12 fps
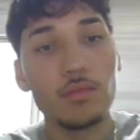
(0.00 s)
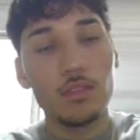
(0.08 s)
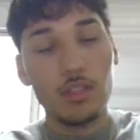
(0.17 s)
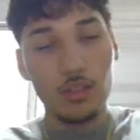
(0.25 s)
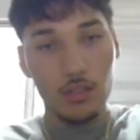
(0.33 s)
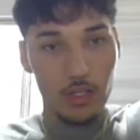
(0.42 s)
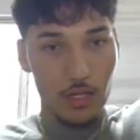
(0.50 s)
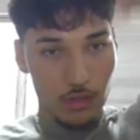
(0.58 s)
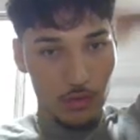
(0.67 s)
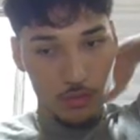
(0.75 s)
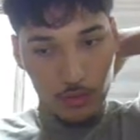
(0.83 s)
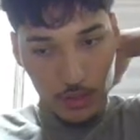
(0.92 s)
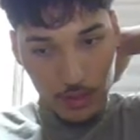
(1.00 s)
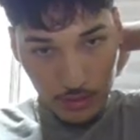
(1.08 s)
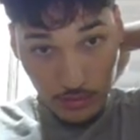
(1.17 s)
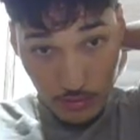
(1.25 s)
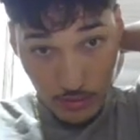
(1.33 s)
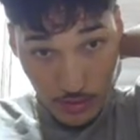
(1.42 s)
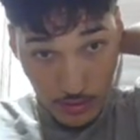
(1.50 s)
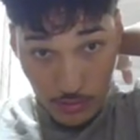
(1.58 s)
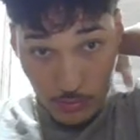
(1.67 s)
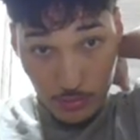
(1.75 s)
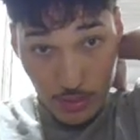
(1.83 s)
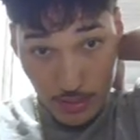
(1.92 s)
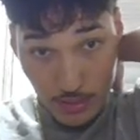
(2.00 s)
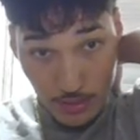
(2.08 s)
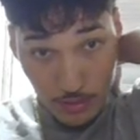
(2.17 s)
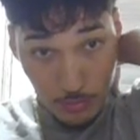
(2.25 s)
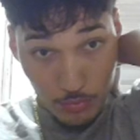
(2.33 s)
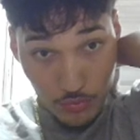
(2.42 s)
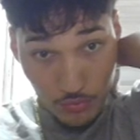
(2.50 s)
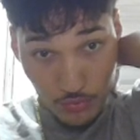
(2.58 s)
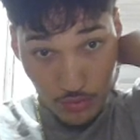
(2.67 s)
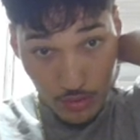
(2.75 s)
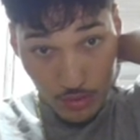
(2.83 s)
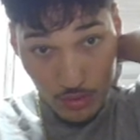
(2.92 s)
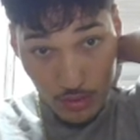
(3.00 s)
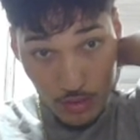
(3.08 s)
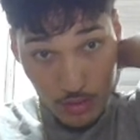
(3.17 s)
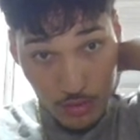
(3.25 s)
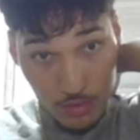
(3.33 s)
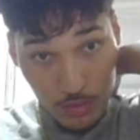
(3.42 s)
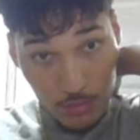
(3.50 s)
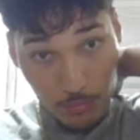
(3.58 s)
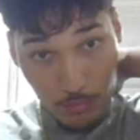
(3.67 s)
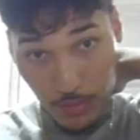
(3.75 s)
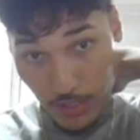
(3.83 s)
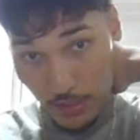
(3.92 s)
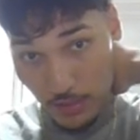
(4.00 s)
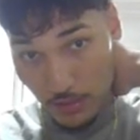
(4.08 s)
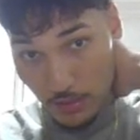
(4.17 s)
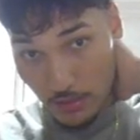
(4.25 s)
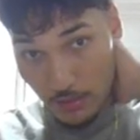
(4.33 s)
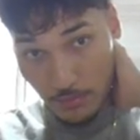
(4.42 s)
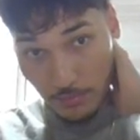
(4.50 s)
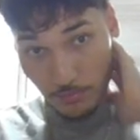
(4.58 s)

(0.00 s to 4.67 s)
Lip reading: So I was like, all right, cool. I guess we're not gonna get the move back up.